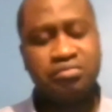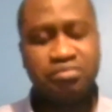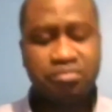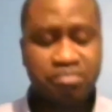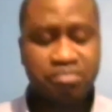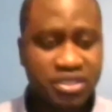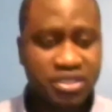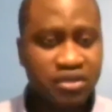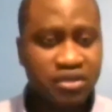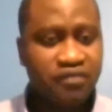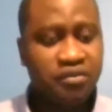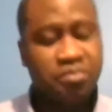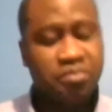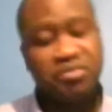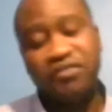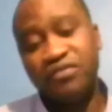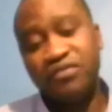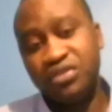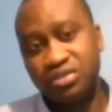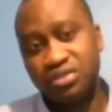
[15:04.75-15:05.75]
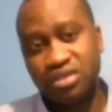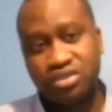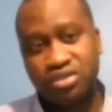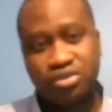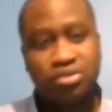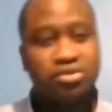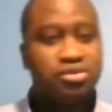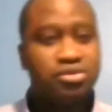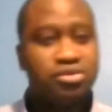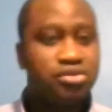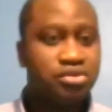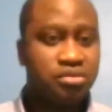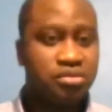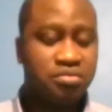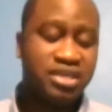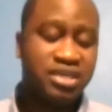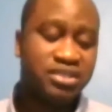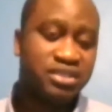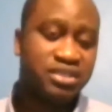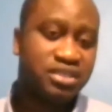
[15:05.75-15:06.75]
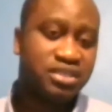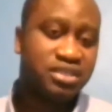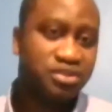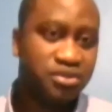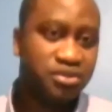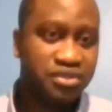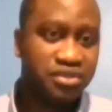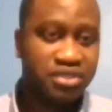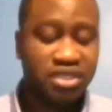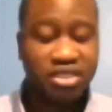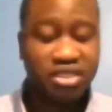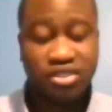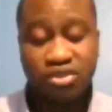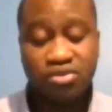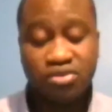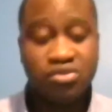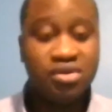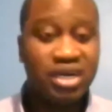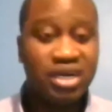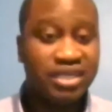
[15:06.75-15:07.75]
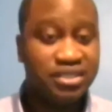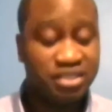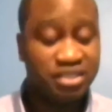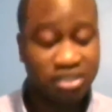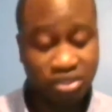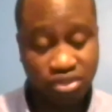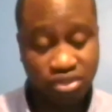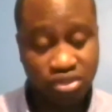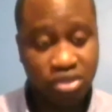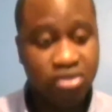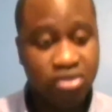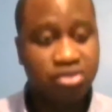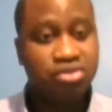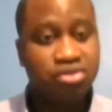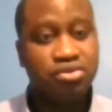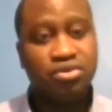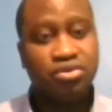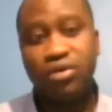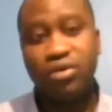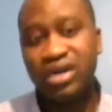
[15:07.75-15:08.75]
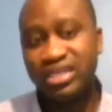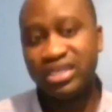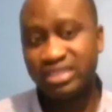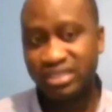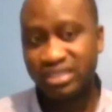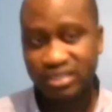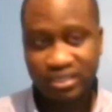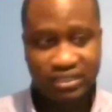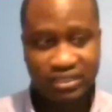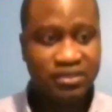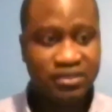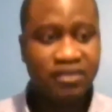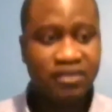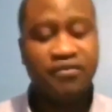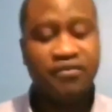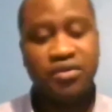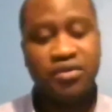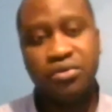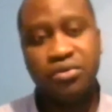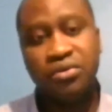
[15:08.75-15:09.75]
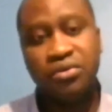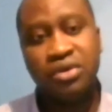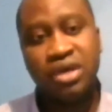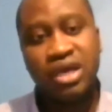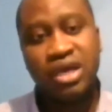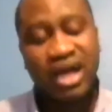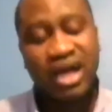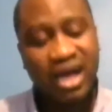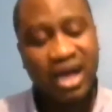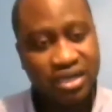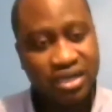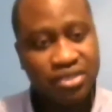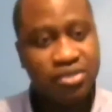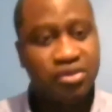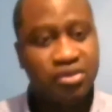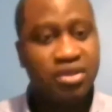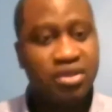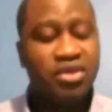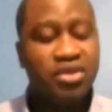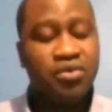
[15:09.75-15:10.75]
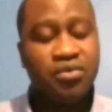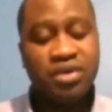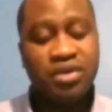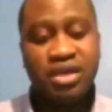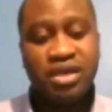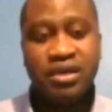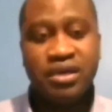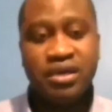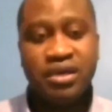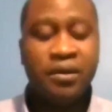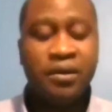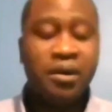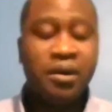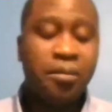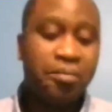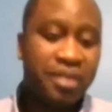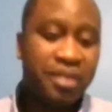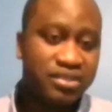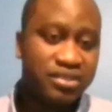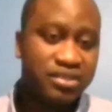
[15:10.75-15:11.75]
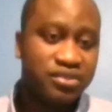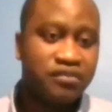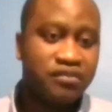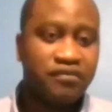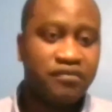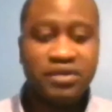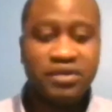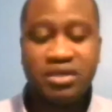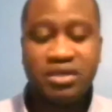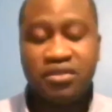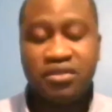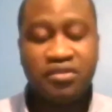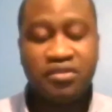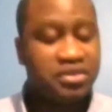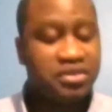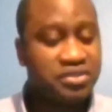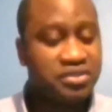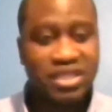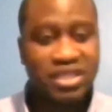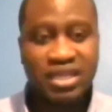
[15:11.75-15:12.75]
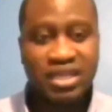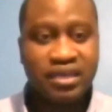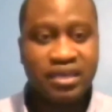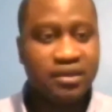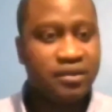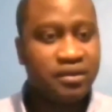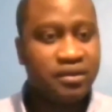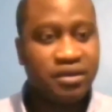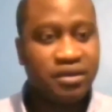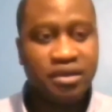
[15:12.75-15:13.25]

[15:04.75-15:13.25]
many of the professionals who took part in the research, who I did talk to, who I did interview, actually were part of things like